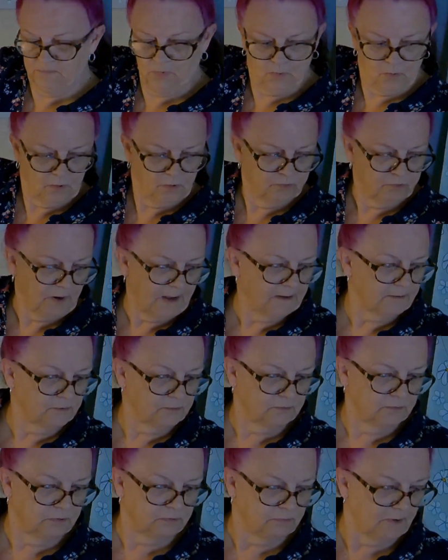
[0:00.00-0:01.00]

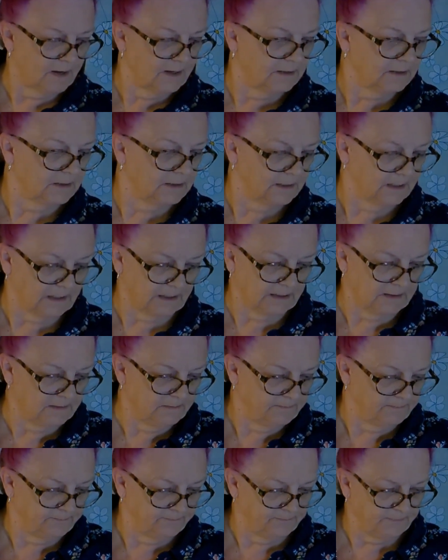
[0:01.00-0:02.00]
oh, rattling
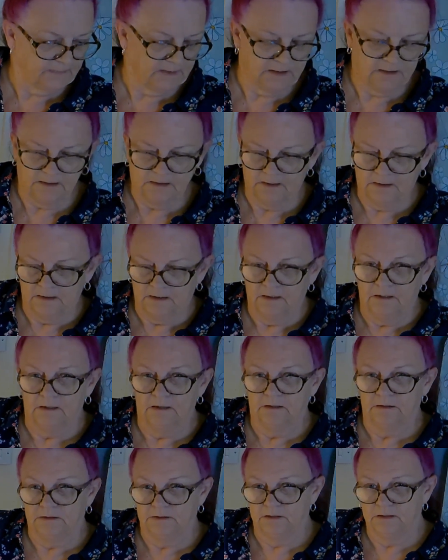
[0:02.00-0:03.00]
again.
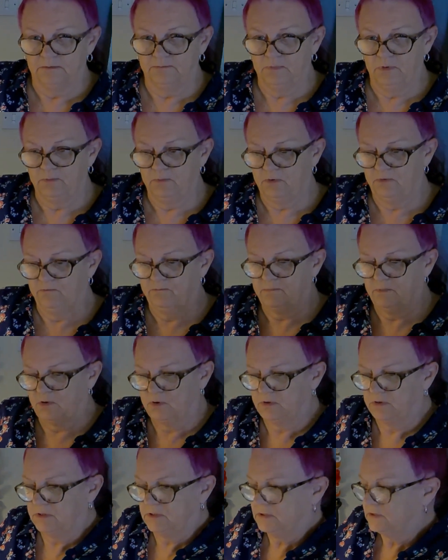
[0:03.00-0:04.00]
Let me move my